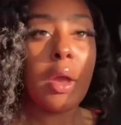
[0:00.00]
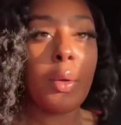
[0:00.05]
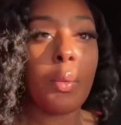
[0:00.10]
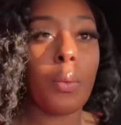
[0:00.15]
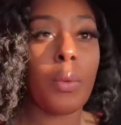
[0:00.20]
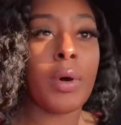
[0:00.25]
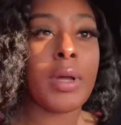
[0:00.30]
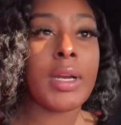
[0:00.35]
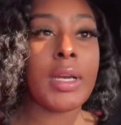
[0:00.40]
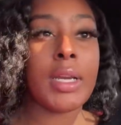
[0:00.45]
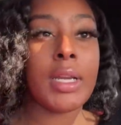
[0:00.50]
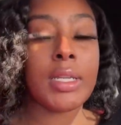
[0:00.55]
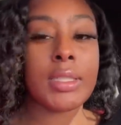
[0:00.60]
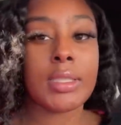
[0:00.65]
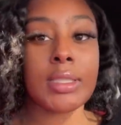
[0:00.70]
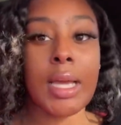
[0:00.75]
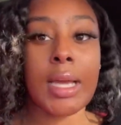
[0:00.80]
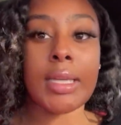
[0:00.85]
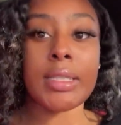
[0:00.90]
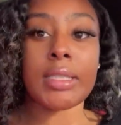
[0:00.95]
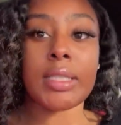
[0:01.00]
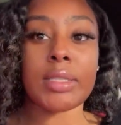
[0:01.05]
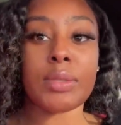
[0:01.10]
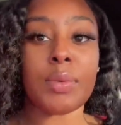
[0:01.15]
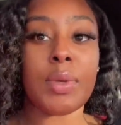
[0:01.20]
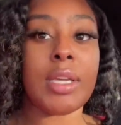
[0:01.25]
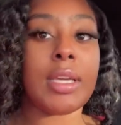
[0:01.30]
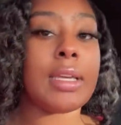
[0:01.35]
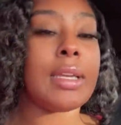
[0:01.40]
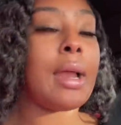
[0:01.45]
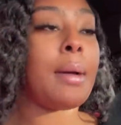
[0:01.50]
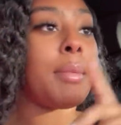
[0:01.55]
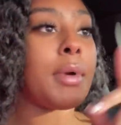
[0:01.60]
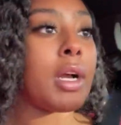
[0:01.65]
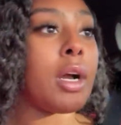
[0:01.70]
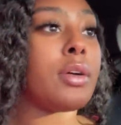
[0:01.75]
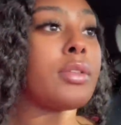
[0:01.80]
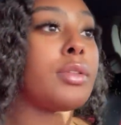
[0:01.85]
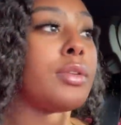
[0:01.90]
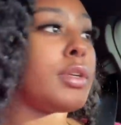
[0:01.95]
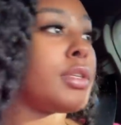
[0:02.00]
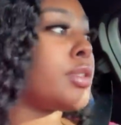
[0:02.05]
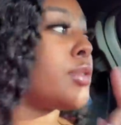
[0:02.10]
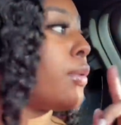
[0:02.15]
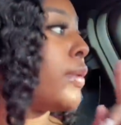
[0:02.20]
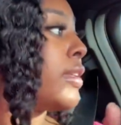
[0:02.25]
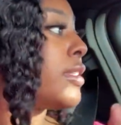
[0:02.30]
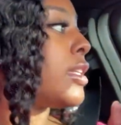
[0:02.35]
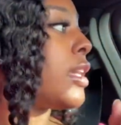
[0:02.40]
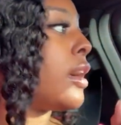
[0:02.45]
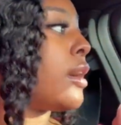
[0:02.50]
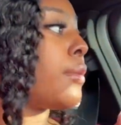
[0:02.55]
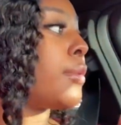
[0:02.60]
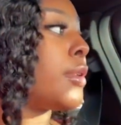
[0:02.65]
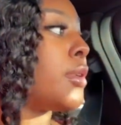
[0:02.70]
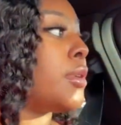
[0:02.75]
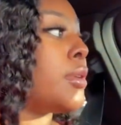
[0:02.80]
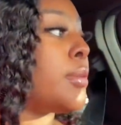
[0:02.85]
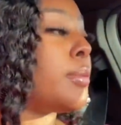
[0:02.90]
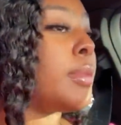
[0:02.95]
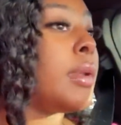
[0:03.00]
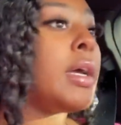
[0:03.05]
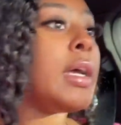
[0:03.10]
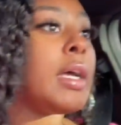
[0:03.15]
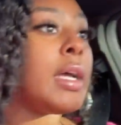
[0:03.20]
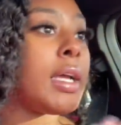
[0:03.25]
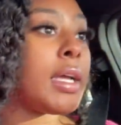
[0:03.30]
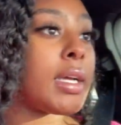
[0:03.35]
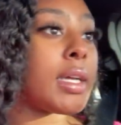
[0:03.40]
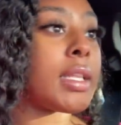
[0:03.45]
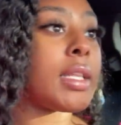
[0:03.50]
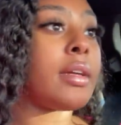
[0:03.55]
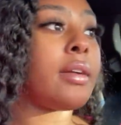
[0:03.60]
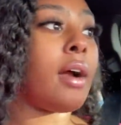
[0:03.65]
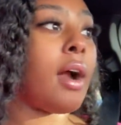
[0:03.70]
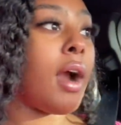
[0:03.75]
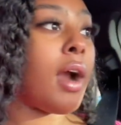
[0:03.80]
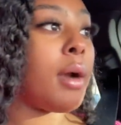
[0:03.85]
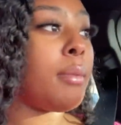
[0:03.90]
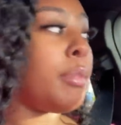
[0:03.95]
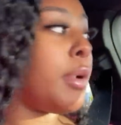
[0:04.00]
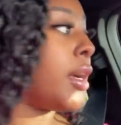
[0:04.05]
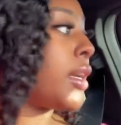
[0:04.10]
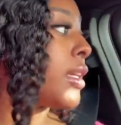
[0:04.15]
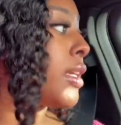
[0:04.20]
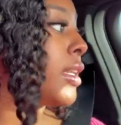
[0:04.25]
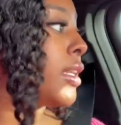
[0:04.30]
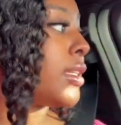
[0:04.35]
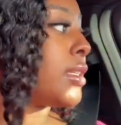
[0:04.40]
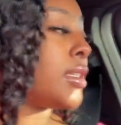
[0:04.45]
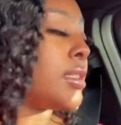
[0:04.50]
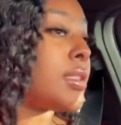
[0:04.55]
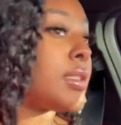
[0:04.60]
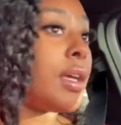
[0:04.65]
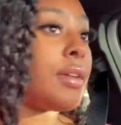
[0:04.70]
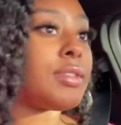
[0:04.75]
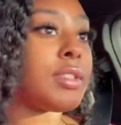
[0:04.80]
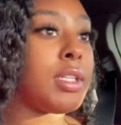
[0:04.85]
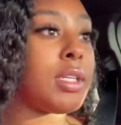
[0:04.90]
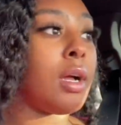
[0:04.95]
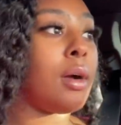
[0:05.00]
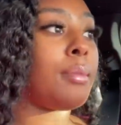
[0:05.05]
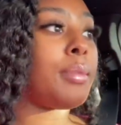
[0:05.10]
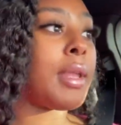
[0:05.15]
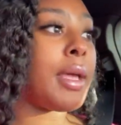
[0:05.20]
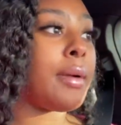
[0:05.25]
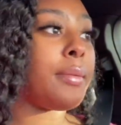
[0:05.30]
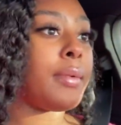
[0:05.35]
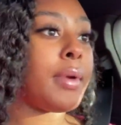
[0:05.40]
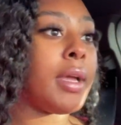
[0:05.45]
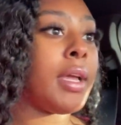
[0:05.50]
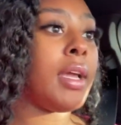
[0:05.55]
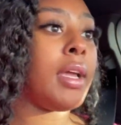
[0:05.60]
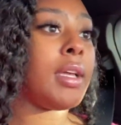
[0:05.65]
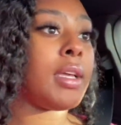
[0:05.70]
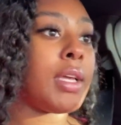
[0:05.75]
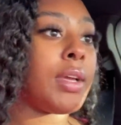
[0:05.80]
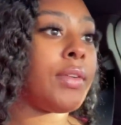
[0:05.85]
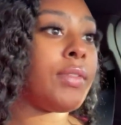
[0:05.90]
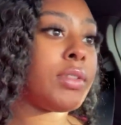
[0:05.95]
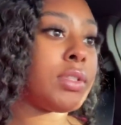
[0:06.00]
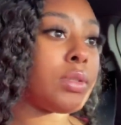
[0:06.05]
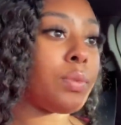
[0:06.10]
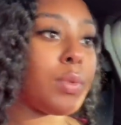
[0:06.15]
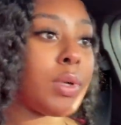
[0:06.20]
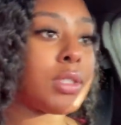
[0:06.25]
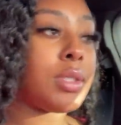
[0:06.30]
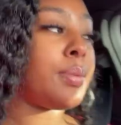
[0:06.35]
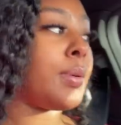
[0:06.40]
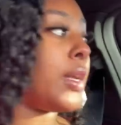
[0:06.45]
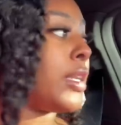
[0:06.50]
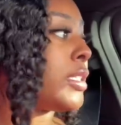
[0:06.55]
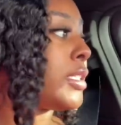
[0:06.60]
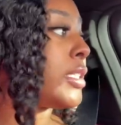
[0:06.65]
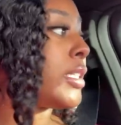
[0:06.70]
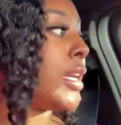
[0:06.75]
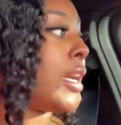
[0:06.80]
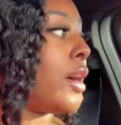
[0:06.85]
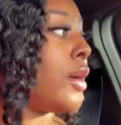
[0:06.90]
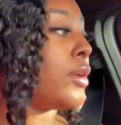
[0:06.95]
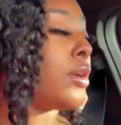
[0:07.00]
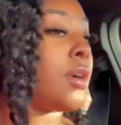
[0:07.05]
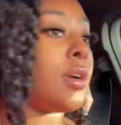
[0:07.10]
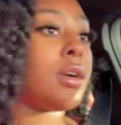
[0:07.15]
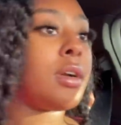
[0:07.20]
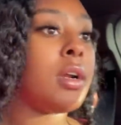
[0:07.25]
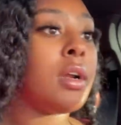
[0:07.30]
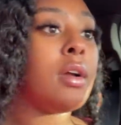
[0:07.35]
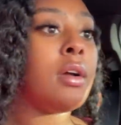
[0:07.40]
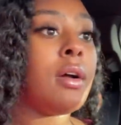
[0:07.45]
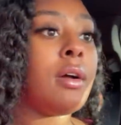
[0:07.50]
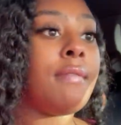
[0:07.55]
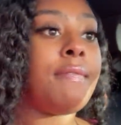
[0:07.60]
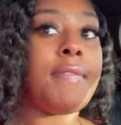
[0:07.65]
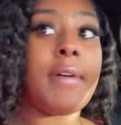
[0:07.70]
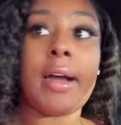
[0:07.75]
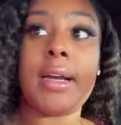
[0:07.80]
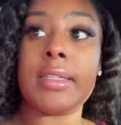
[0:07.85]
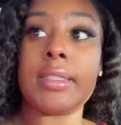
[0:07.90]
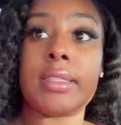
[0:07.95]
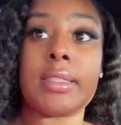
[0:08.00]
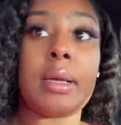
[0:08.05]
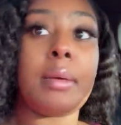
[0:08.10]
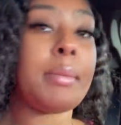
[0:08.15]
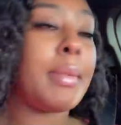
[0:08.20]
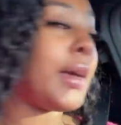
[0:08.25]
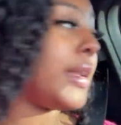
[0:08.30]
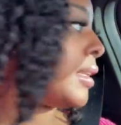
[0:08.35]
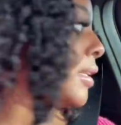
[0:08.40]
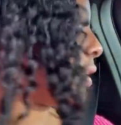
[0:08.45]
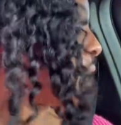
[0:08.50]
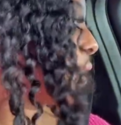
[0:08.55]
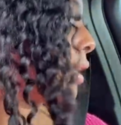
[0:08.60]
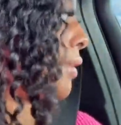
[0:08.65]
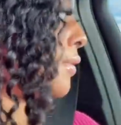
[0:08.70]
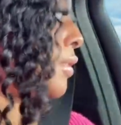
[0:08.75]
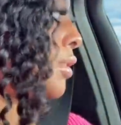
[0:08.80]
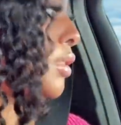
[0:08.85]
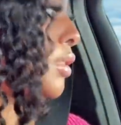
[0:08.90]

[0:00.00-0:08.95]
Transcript: One of these days this weekend, I'm gonna go through the toys in her room and clear out her bucket and the stuff she don't play with and give it to Once Upon a Child or find somebody to give it